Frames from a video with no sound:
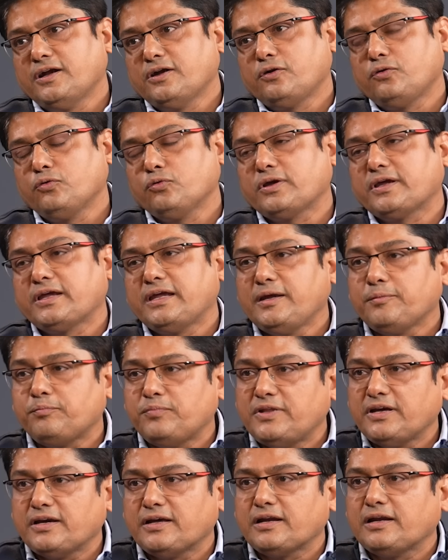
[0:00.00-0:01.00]
to
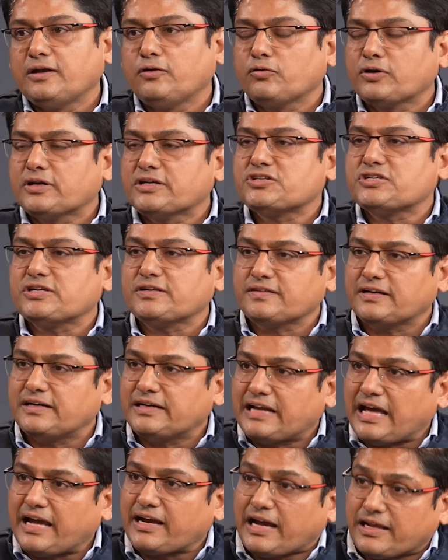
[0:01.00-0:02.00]
keep their allocations
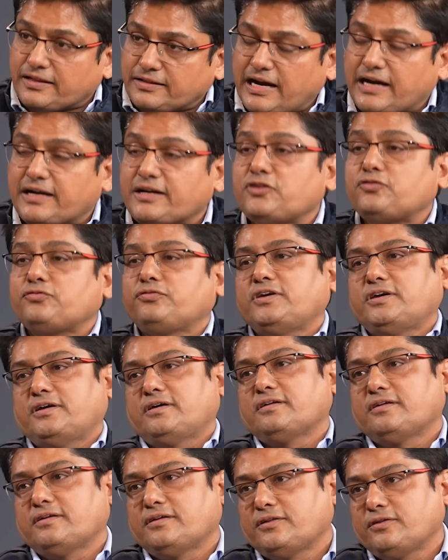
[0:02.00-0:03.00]
intact, and that is where
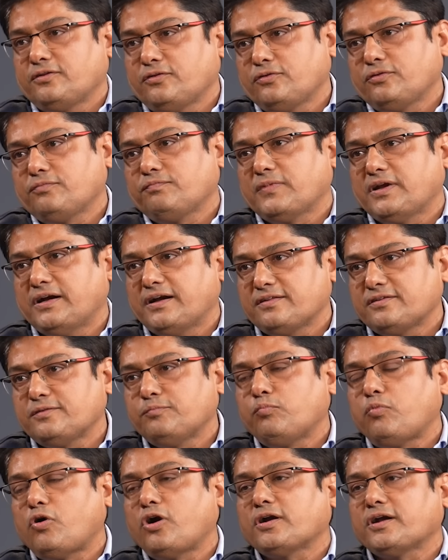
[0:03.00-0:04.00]
it is
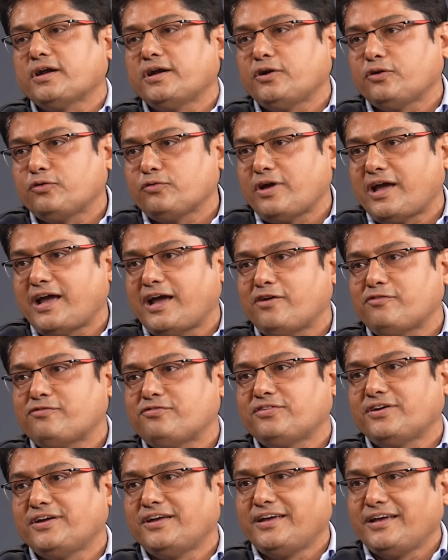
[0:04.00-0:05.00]
important to
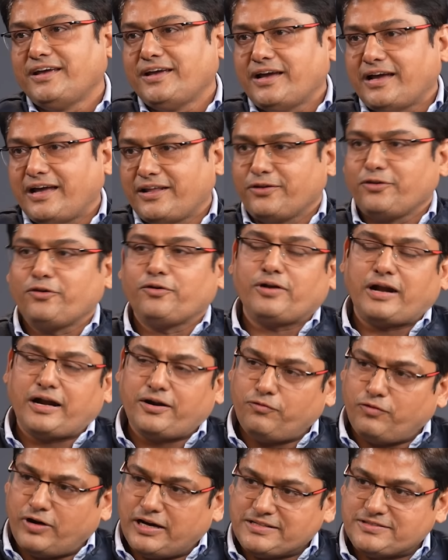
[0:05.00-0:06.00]
have your
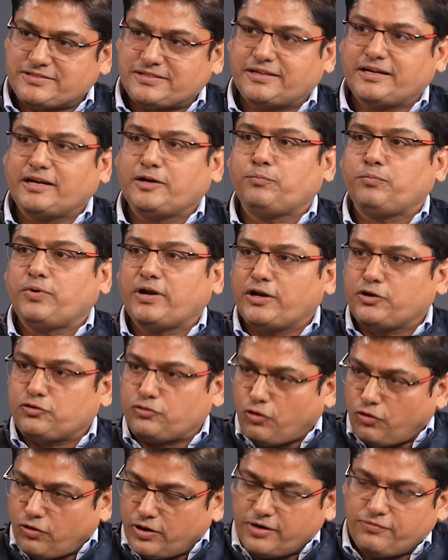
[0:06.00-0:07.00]
advisor in place
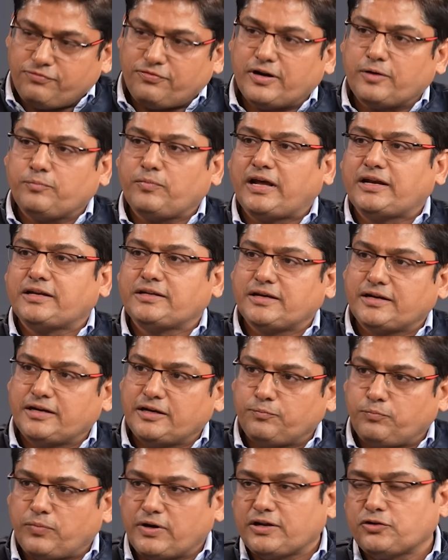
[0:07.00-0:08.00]
or a fund manager
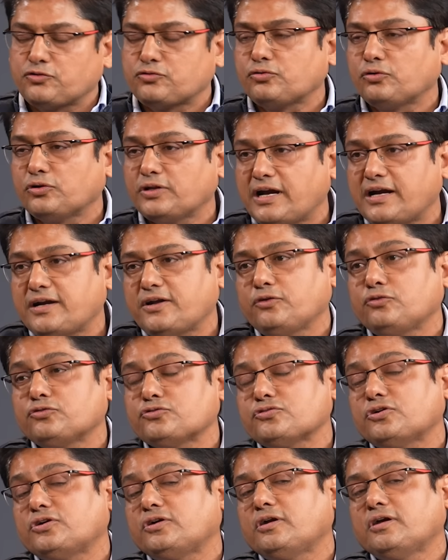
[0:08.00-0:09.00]
in place, so that you
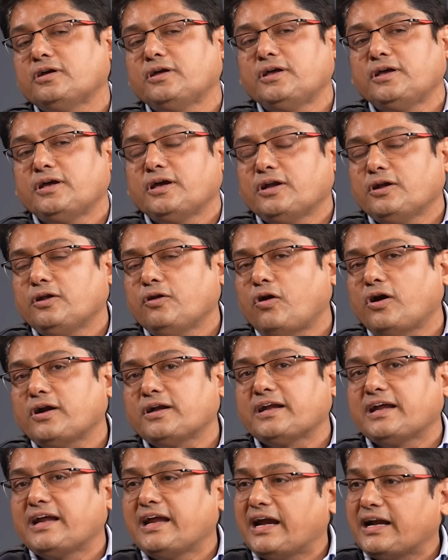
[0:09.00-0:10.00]
should
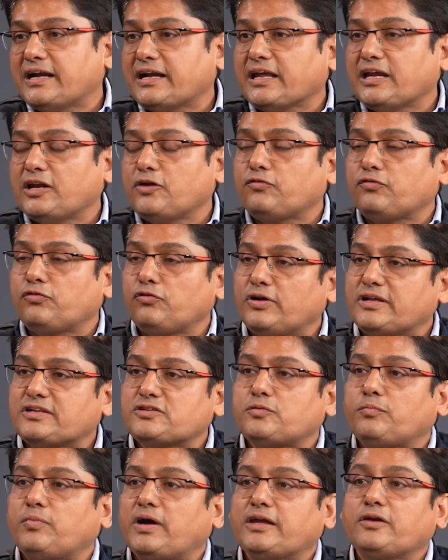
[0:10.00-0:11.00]
not get
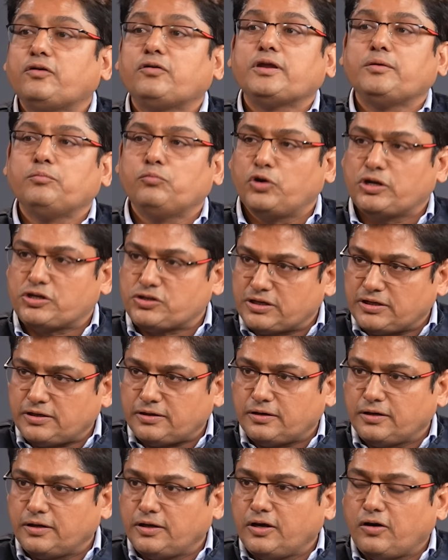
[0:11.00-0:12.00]
influenced by your
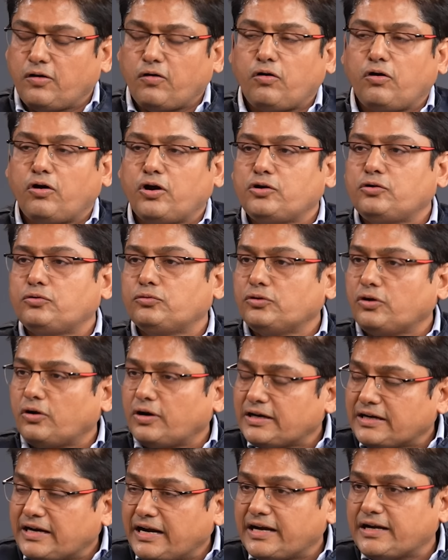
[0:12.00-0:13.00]
emotion or do
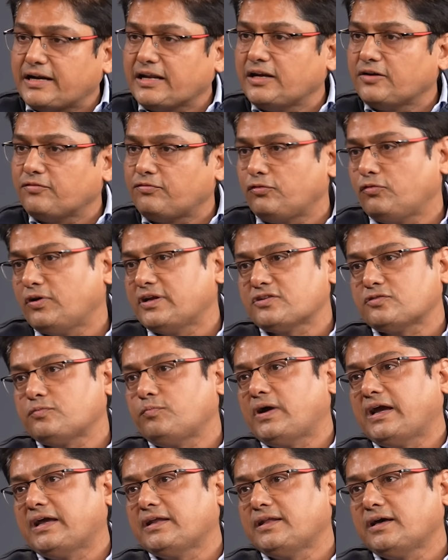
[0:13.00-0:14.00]
not get influenced
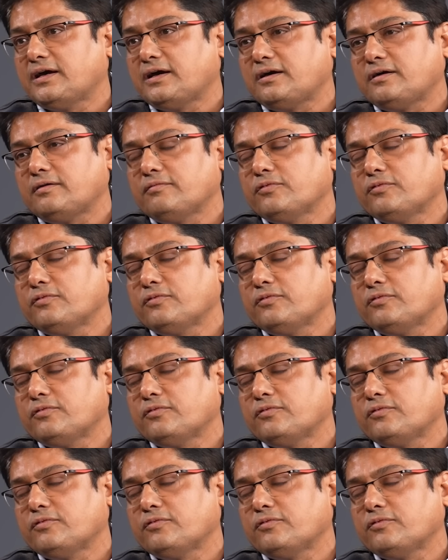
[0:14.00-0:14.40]
by the